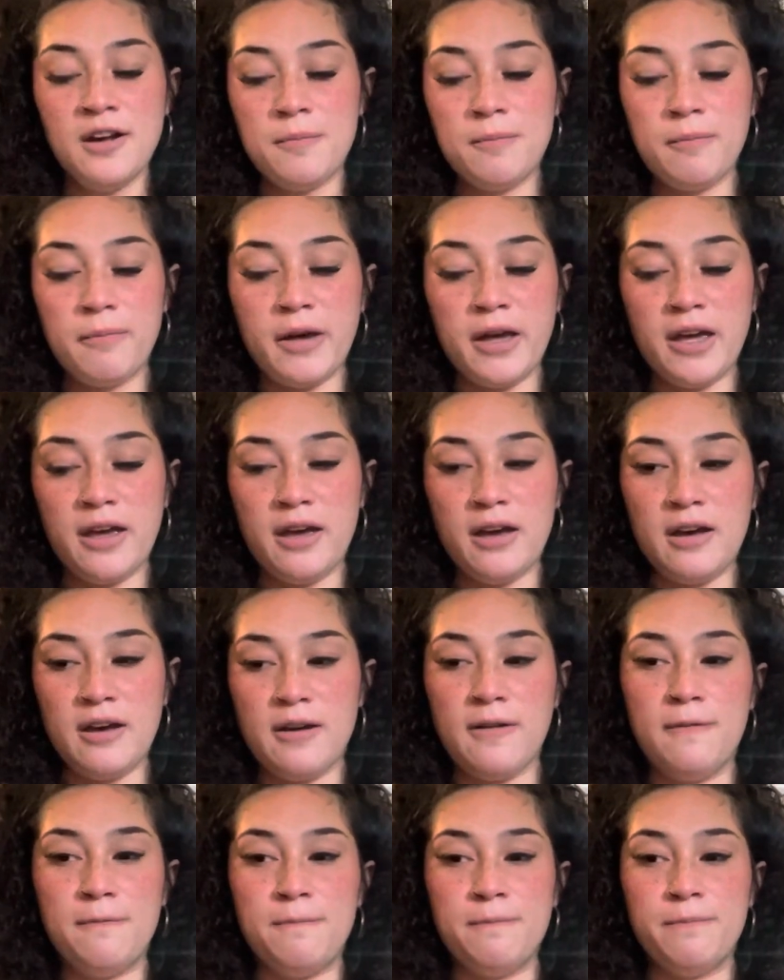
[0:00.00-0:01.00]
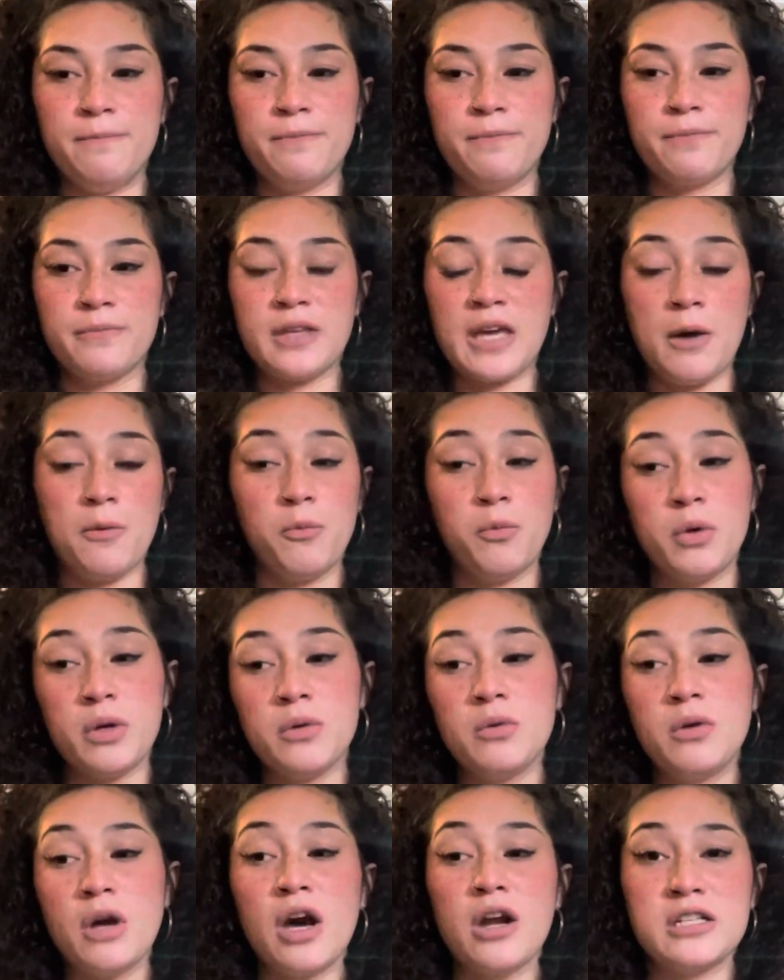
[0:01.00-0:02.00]
But yeah, we
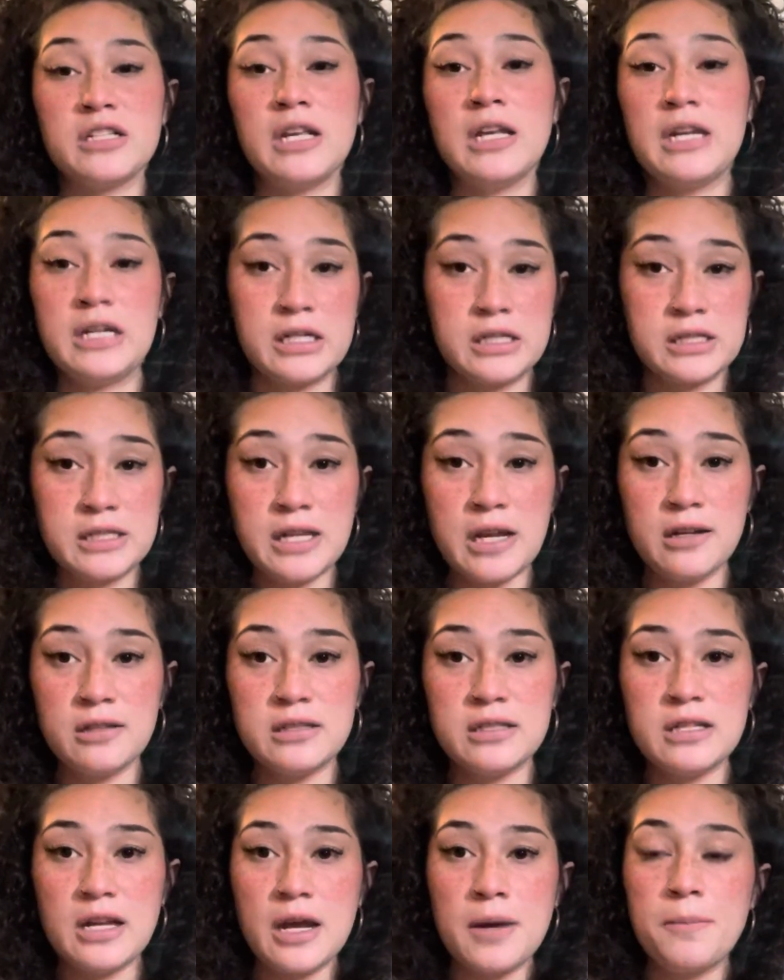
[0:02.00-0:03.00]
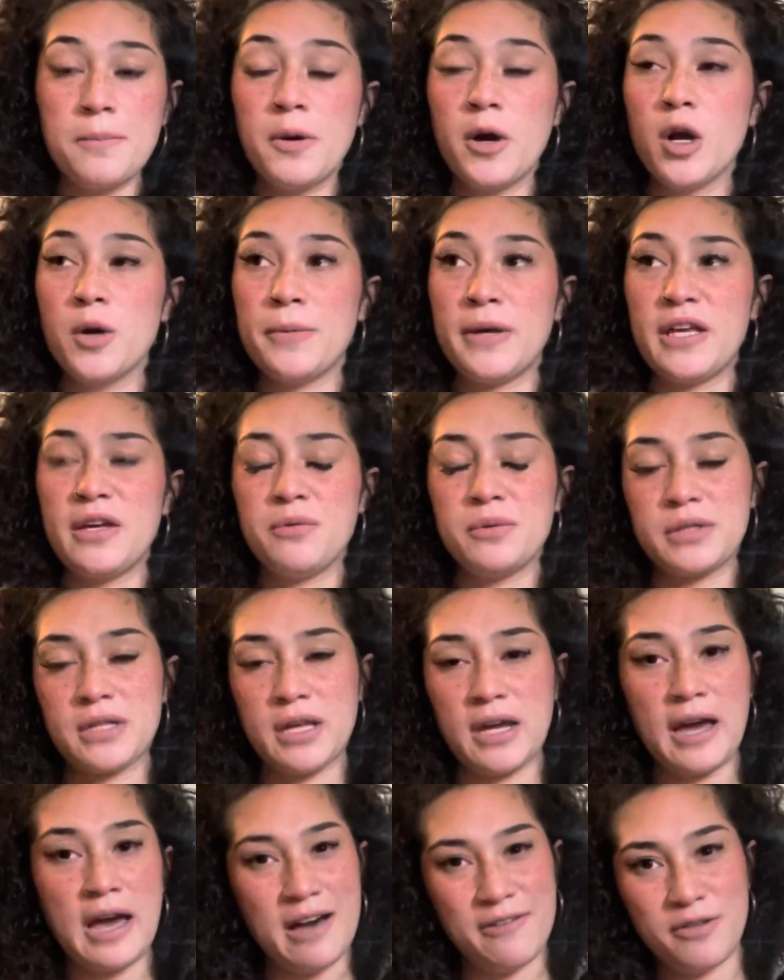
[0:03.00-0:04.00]
got an extended stay apartment. It was
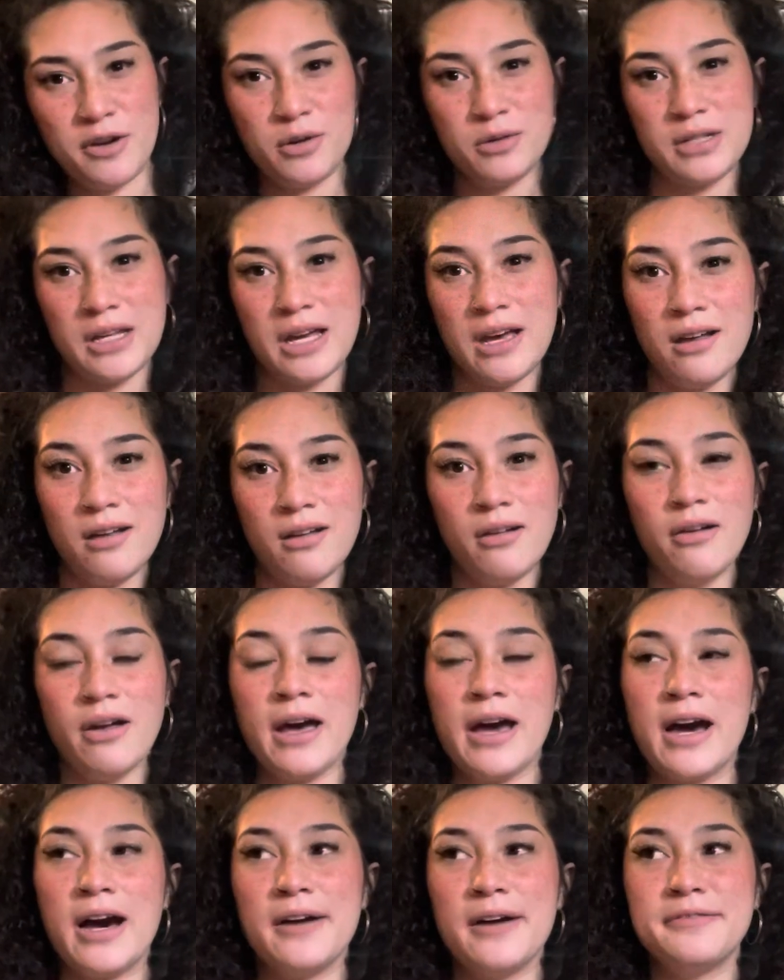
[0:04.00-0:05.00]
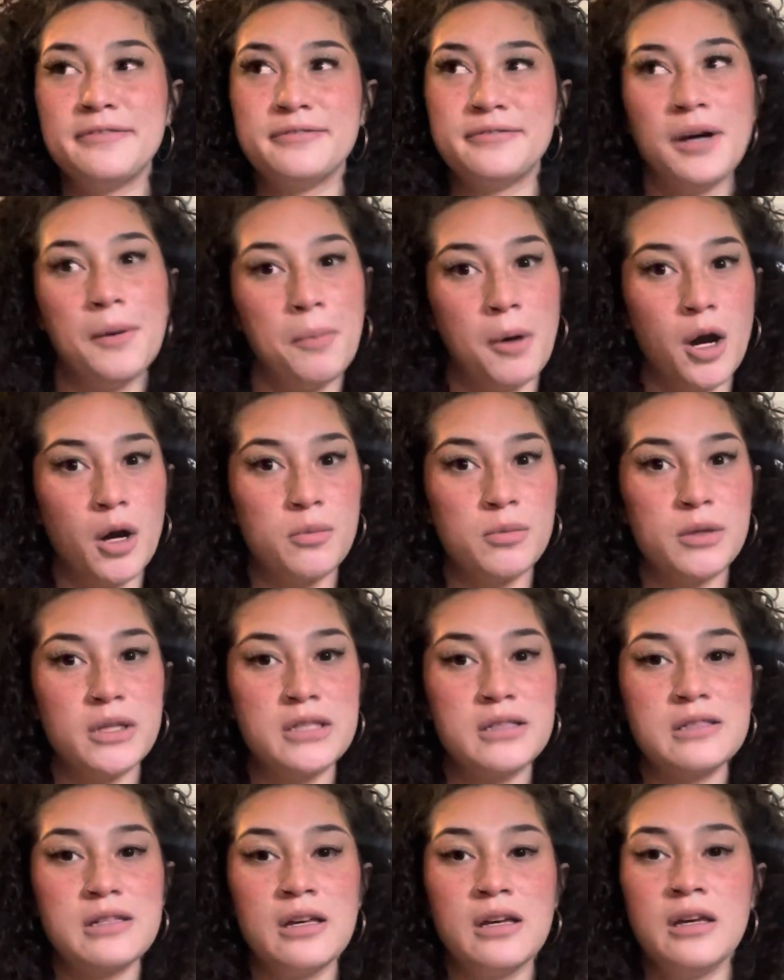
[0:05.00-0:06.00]
like half hotel, half
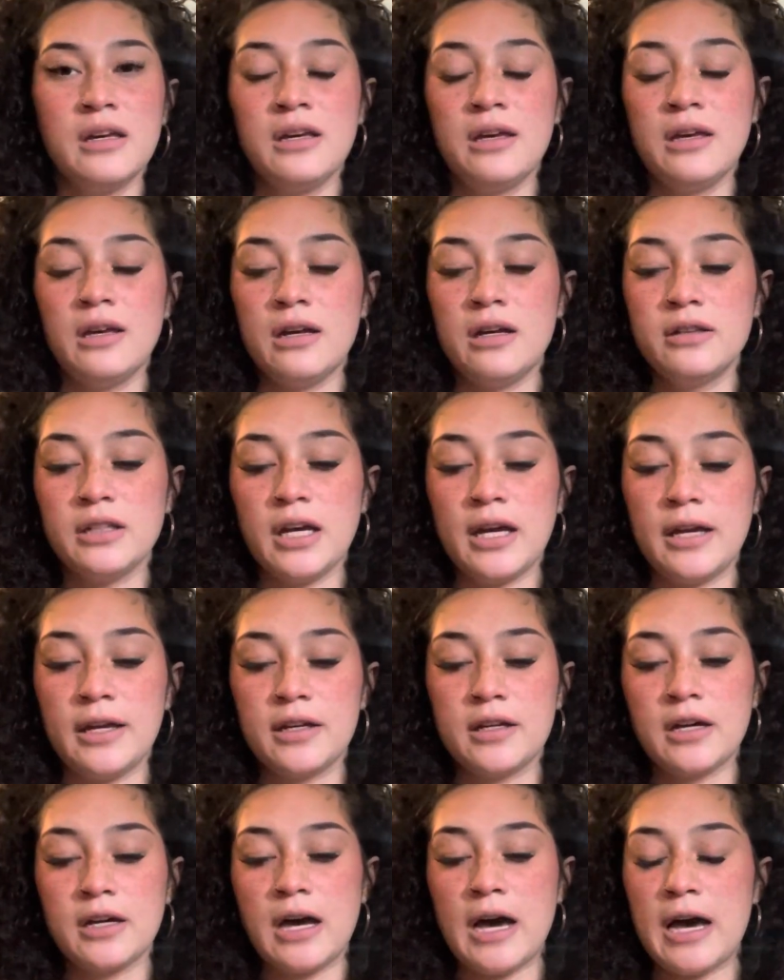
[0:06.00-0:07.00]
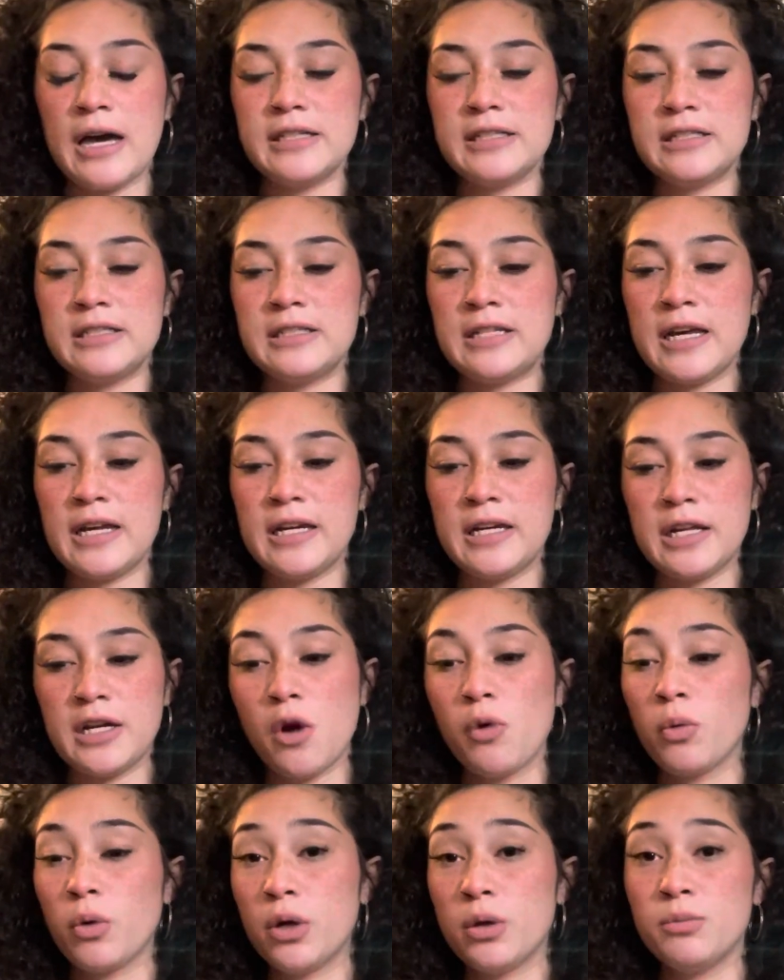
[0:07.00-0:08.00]
apartments. And like I stayed in
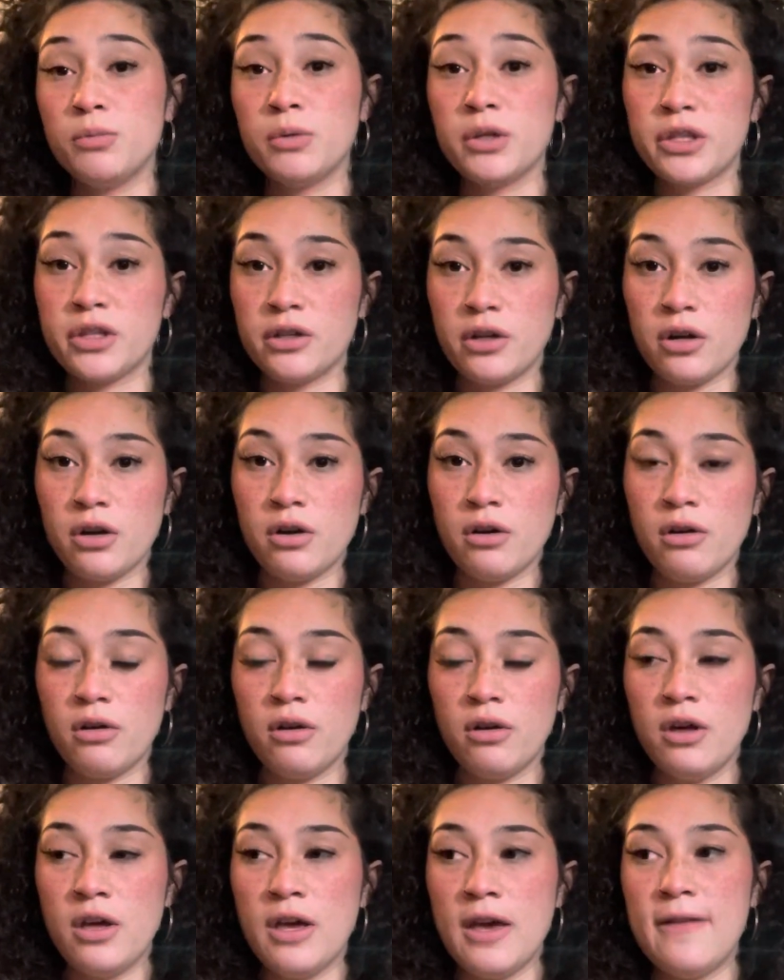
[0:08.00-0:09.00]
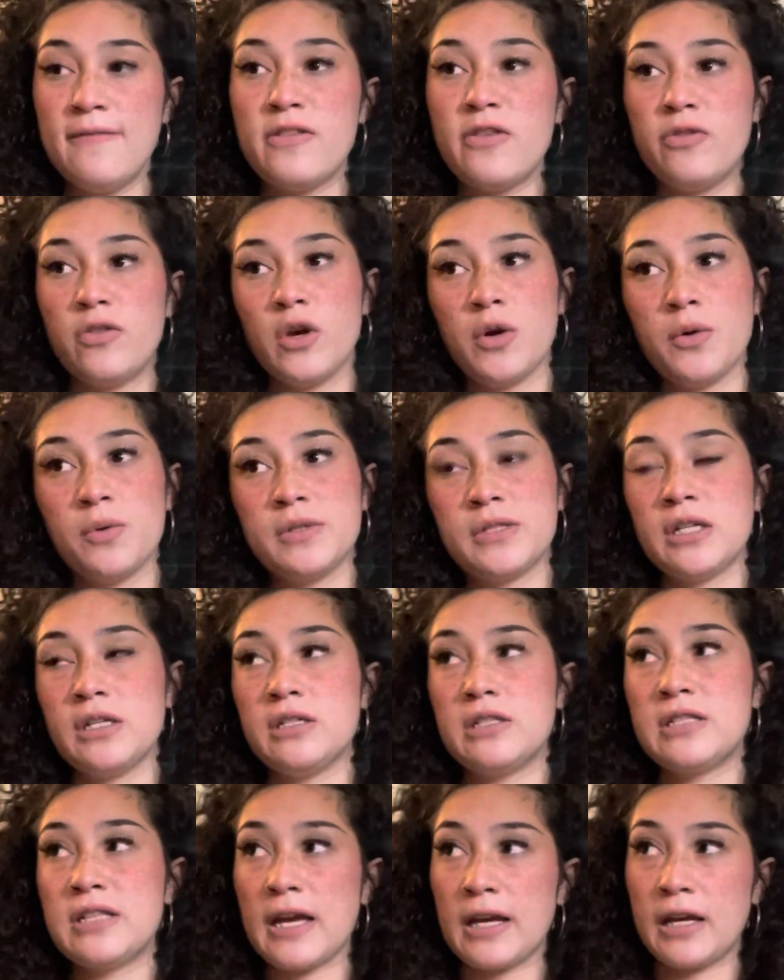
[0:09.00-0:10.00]
a room with a girl, and then there was a
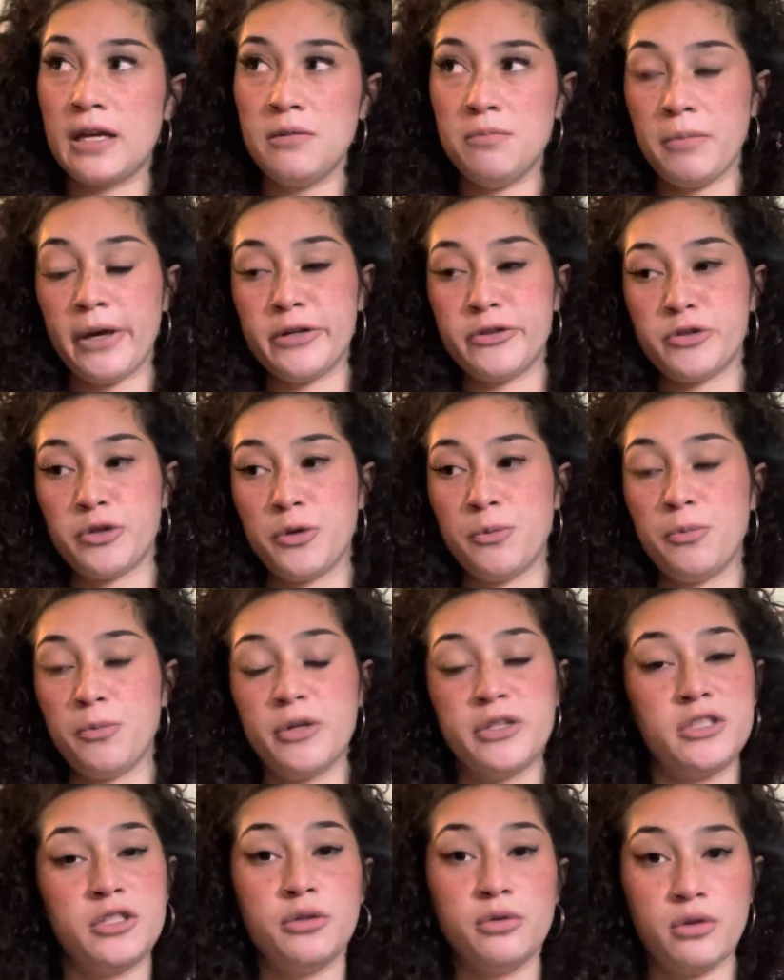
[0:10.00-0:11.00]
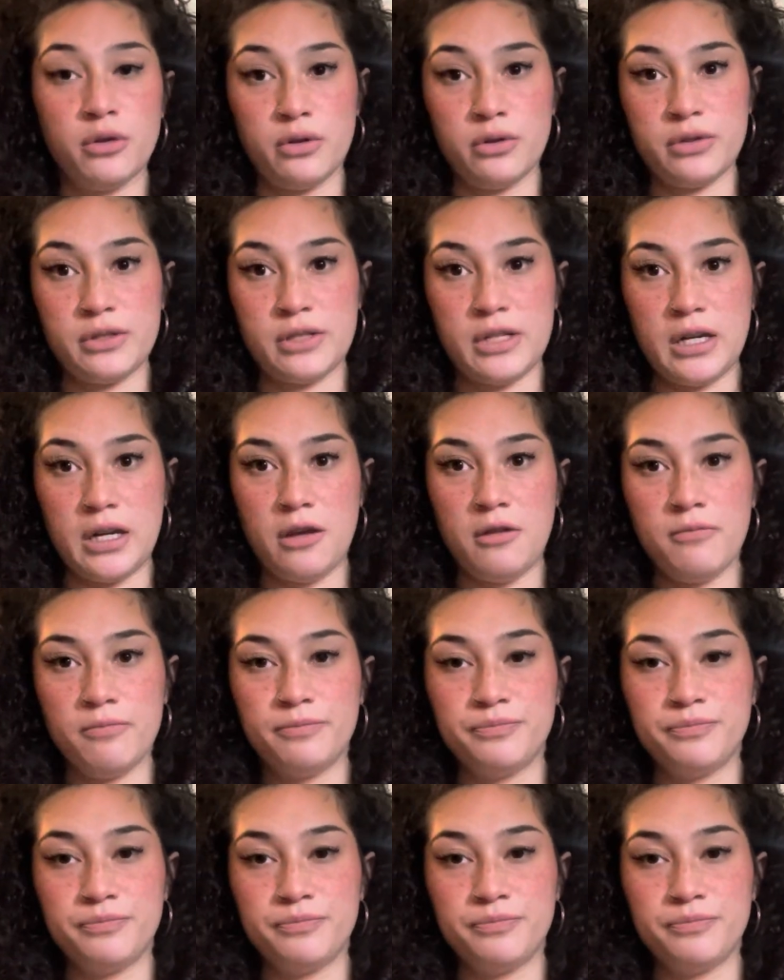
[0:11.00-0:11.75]
second bedroom with 2 girls in it.